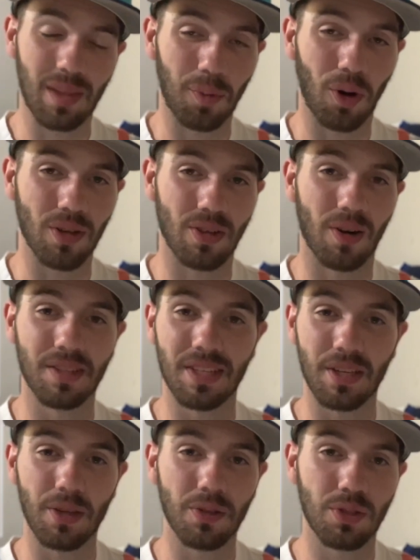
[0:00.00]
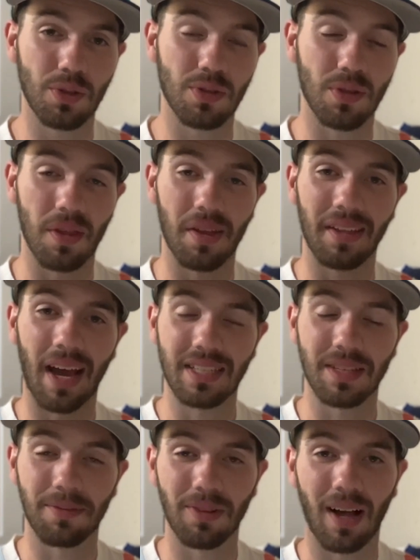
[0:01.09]
ball as hard as he used to, so the
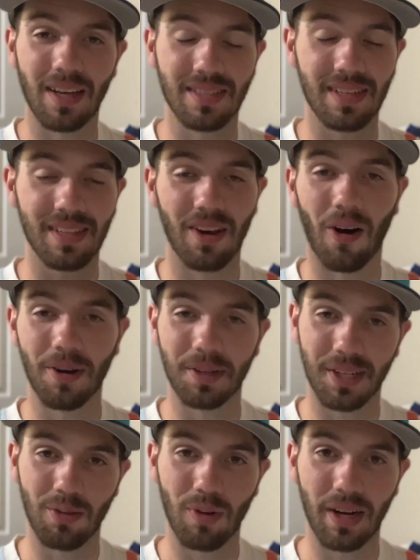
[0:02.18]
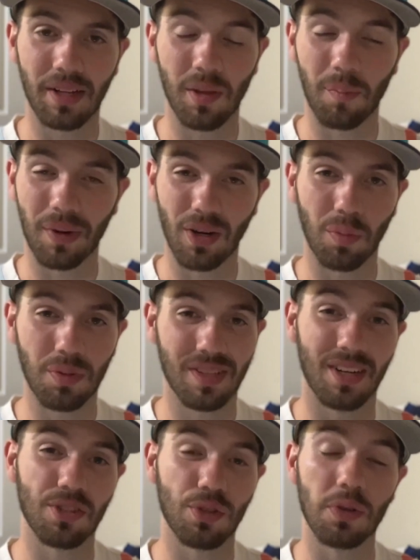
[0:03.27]
exit velocity, the hard hit rate, the barrel
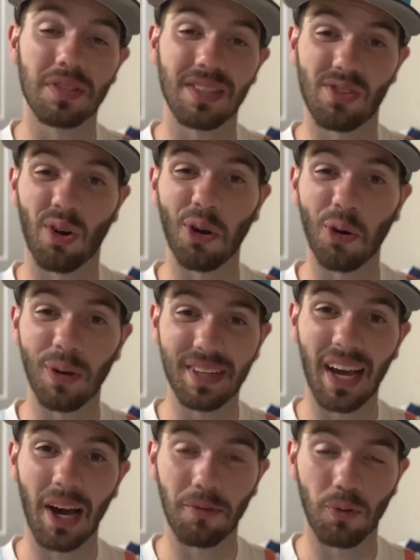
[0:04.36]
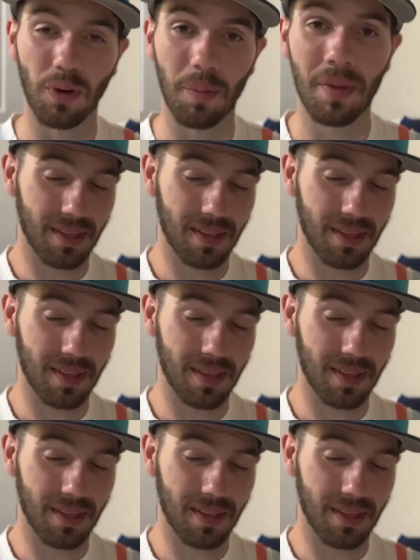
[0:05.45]
percentage, those things are all going down for him.